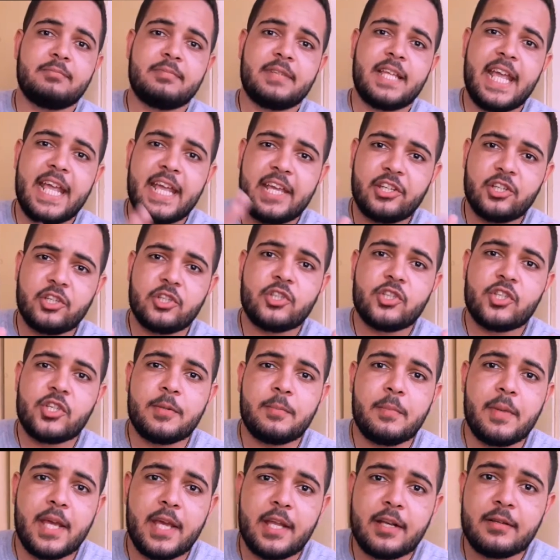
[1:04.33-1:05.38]
energy,
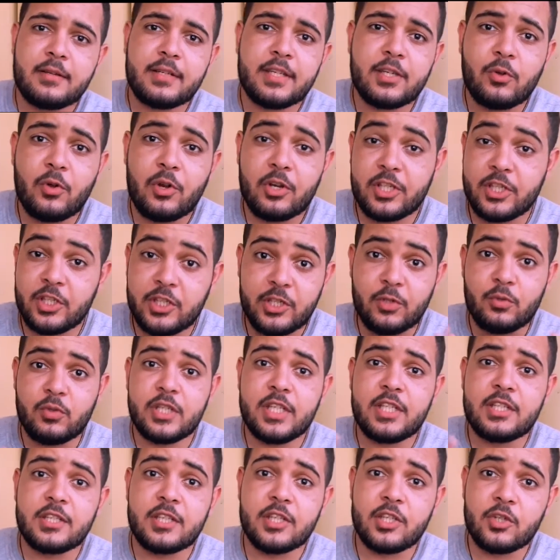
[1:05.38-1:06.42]
man. You
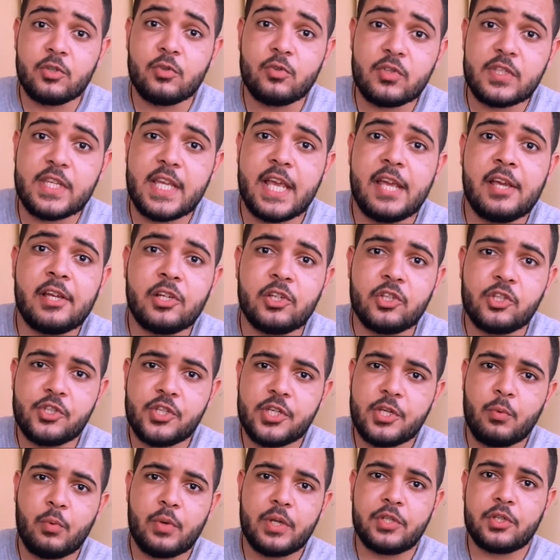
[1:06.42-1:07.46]
need to use energy
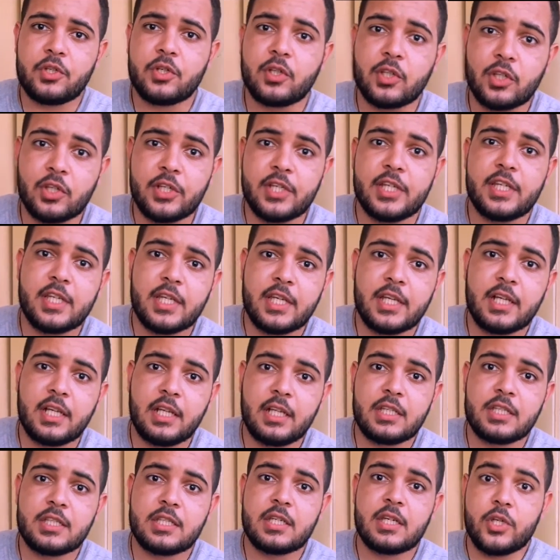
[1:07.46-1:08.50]
when you're learning
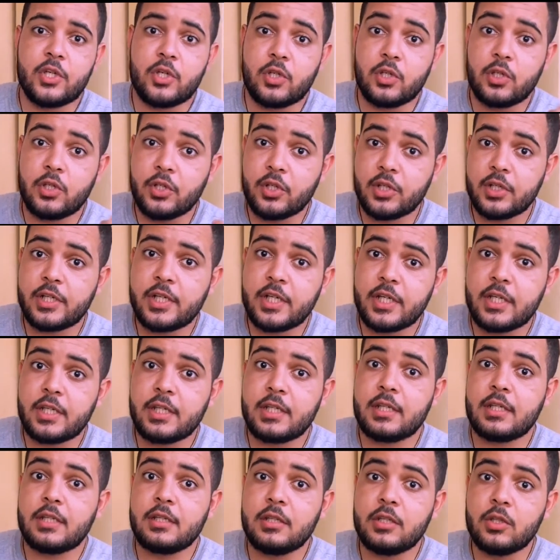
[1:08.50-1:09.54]
English, learning
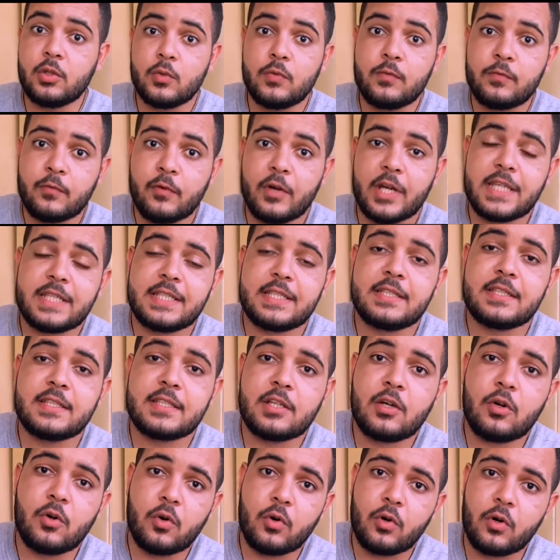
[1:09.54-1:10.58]
new phrases
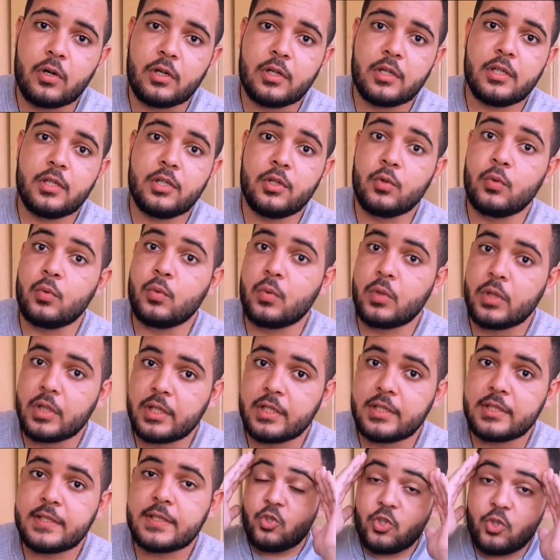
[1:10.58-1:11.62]
or new
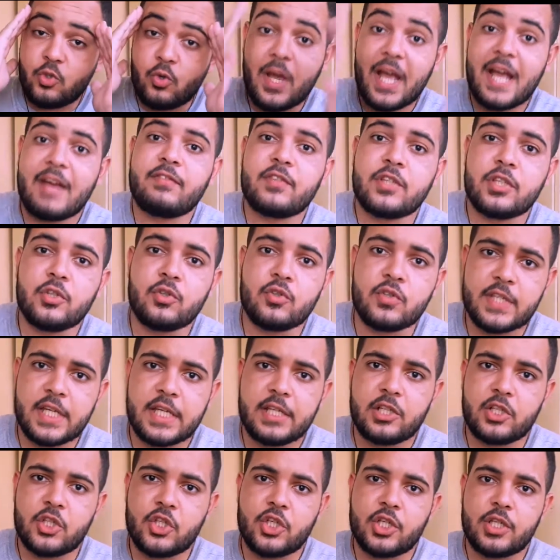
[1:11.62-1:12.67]
words. You have to use
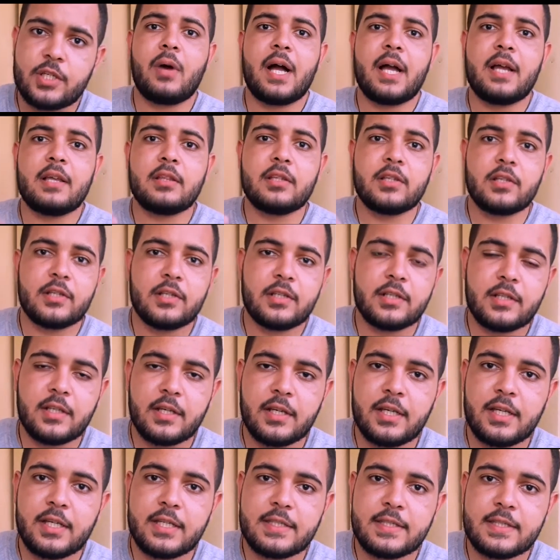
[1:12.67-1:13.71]
energy. I learned
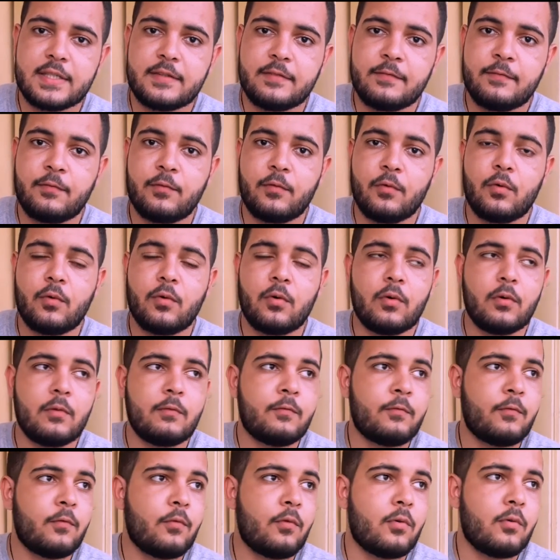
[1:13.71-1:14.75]
this
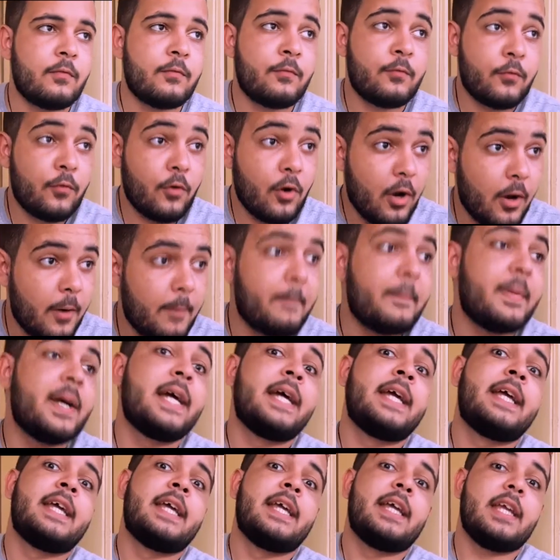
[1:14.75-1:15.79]
from
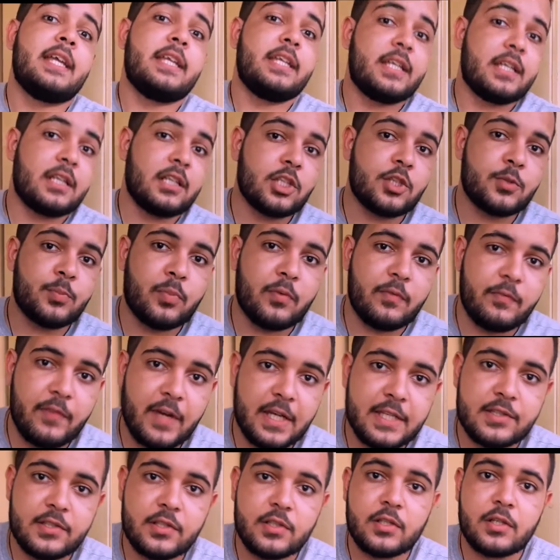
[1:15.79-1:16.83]
an English
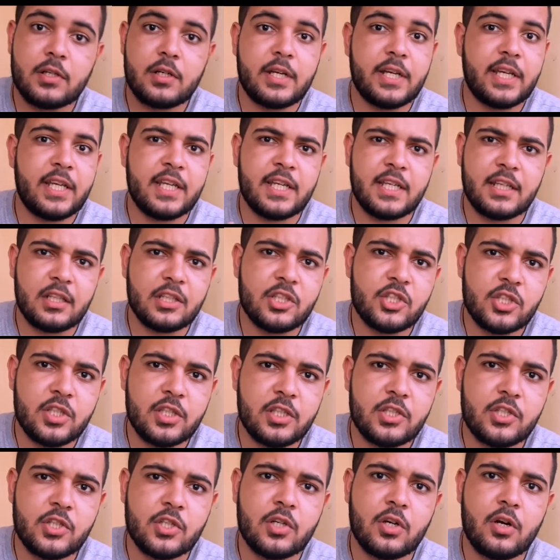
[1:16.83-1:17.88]
professor, English
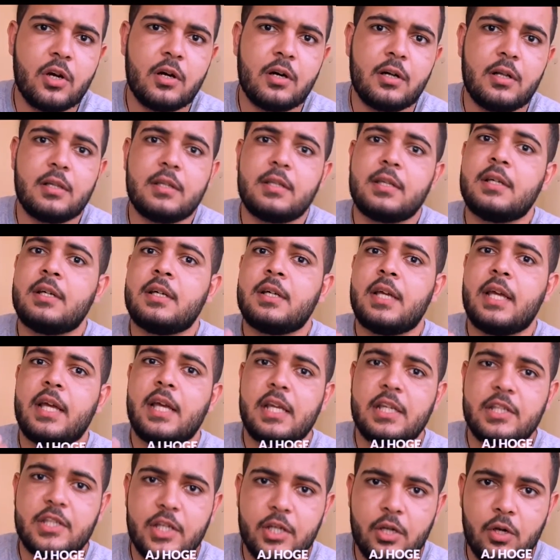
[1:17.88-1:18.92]
teacher called
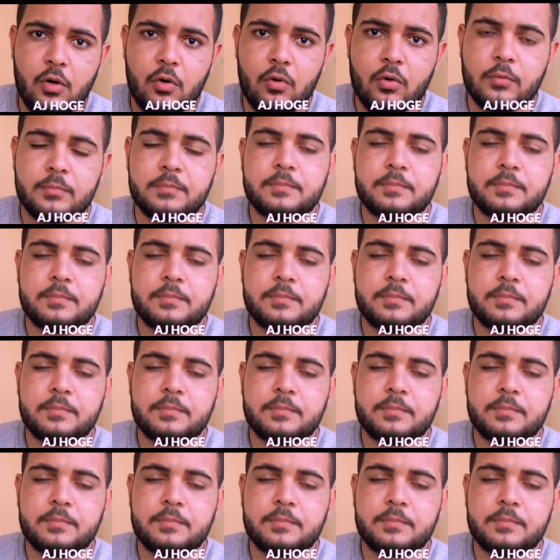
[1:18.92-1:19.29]
Hoge.